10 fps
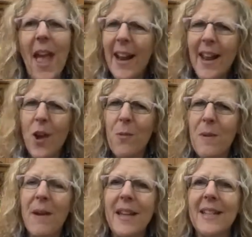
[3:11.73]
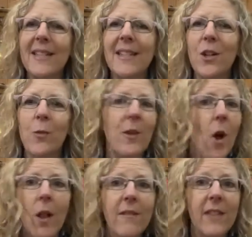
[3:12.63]
And I hope you might consider with
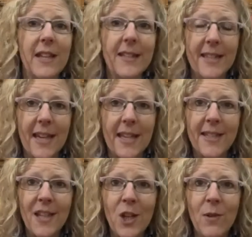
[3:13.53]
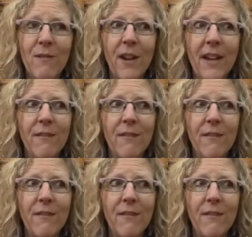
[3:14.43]
all of these things that you invite